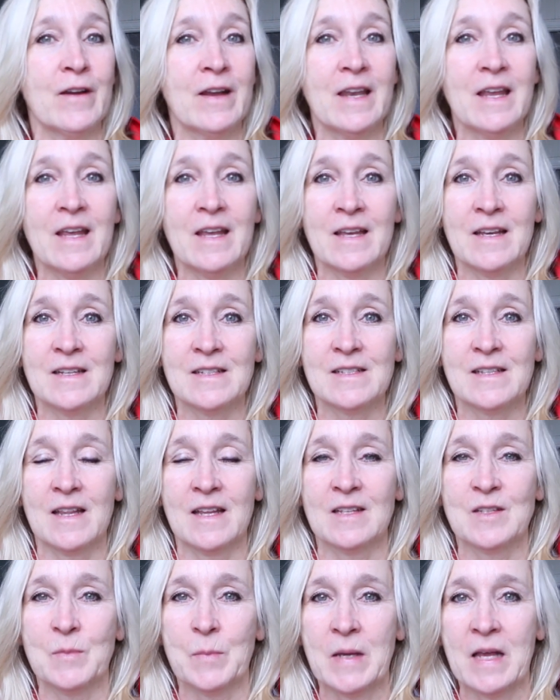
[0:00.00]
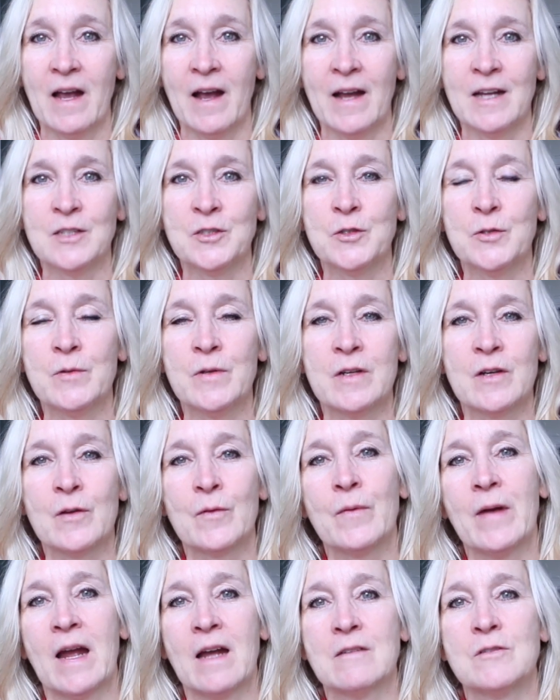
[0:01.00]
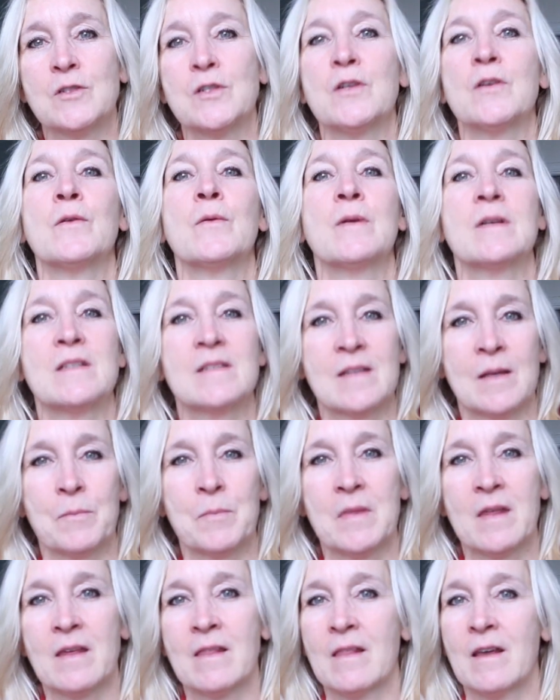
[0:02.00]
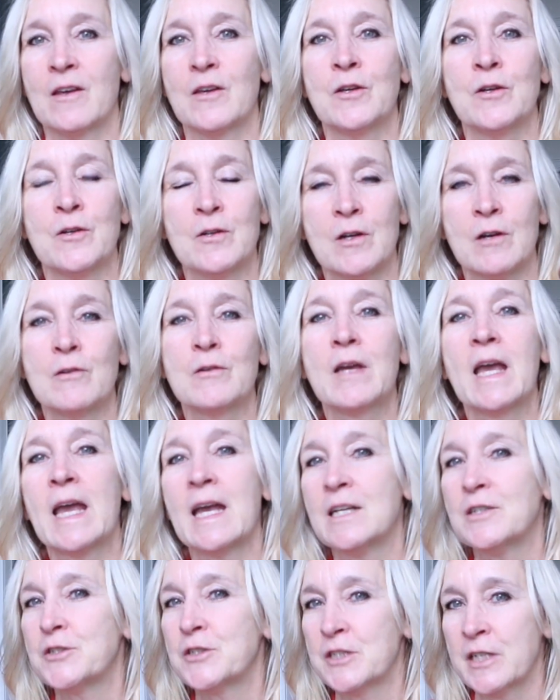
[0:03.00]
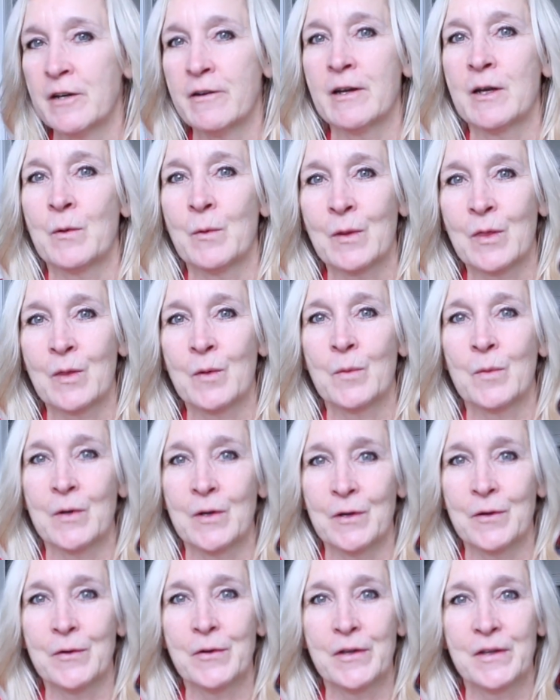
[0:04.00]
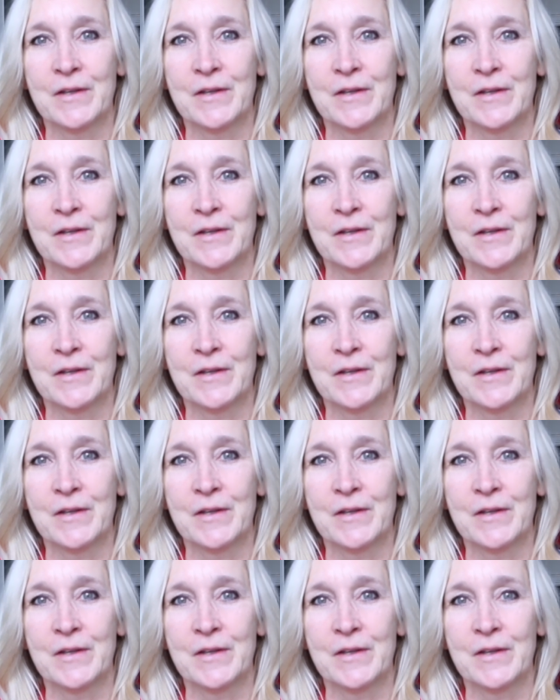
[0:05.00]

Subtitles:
it is that's behind you and around you is something that you're okay sharing with the world.